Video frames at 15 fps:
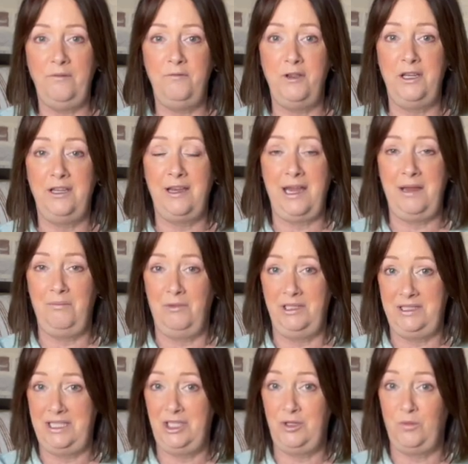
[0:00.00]
vinegar in my
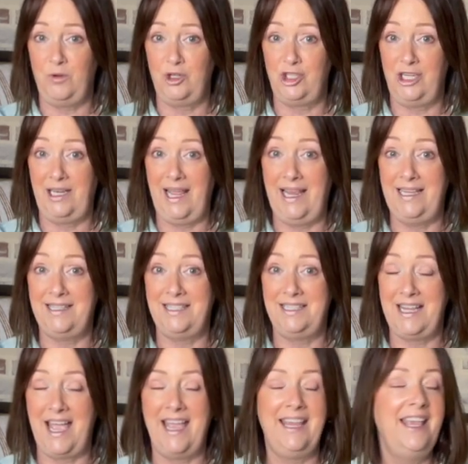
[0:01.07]
dishwasher later
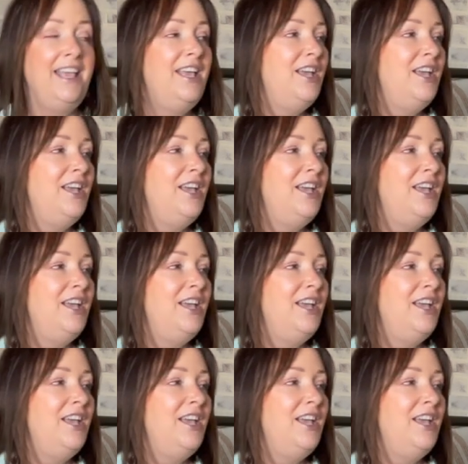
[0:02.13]
today.